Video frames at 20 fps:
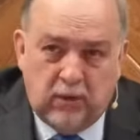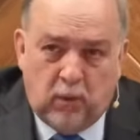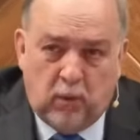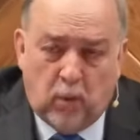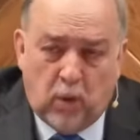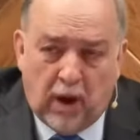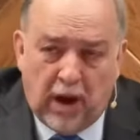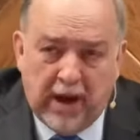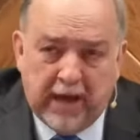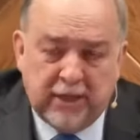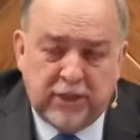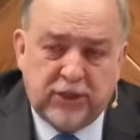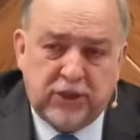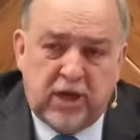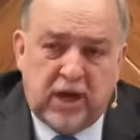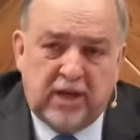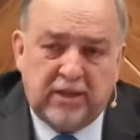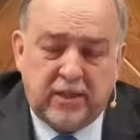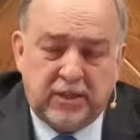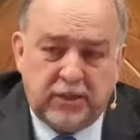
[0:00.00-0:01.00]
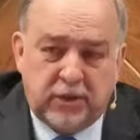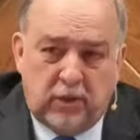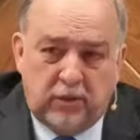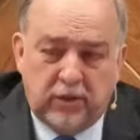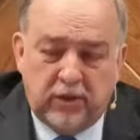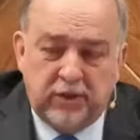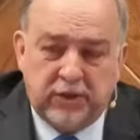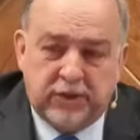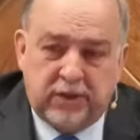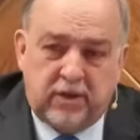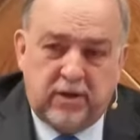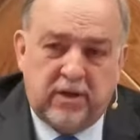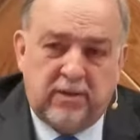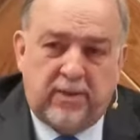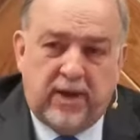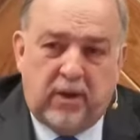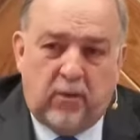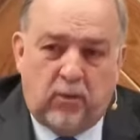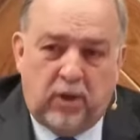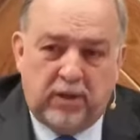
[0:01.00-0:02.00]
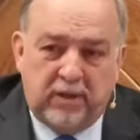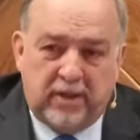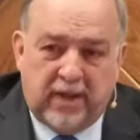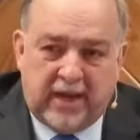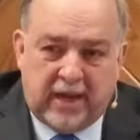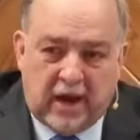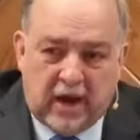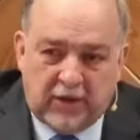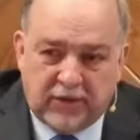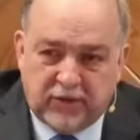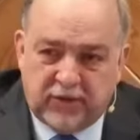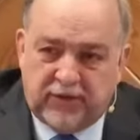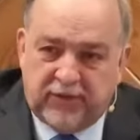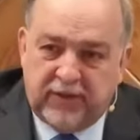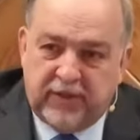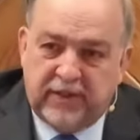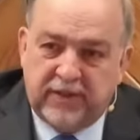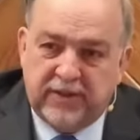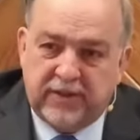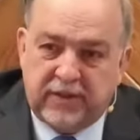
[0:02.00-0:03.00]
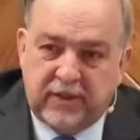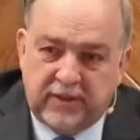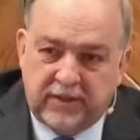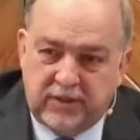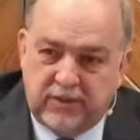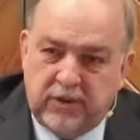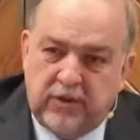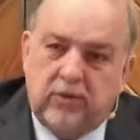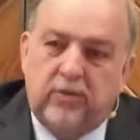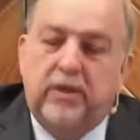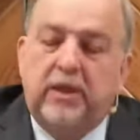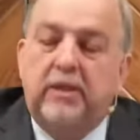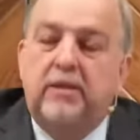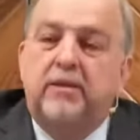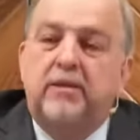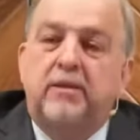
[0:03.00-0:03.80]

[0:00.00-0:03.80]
why John is so concerned about what Diotrephes is doing,